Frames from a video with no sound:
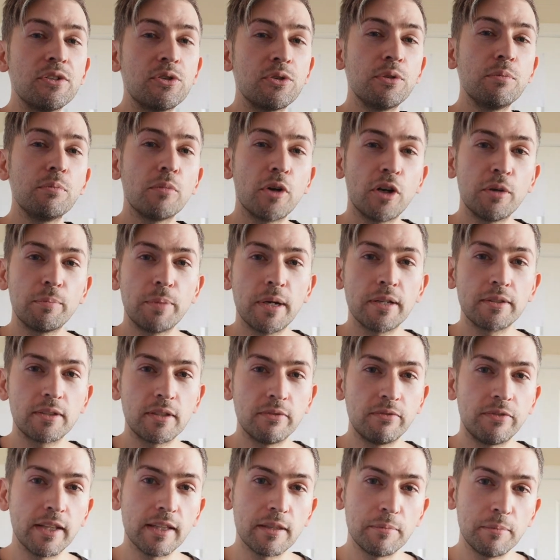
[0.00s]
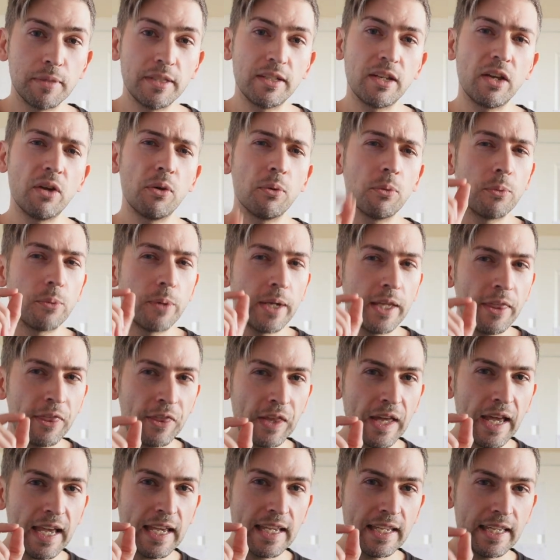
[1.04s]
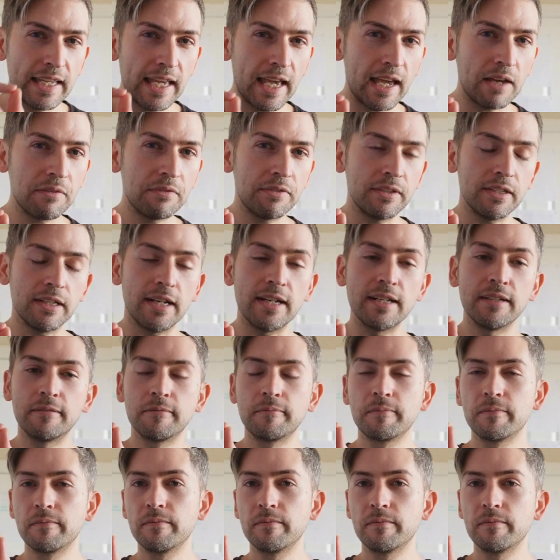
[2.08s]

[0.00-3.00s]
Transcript: do mobile development with a caveat.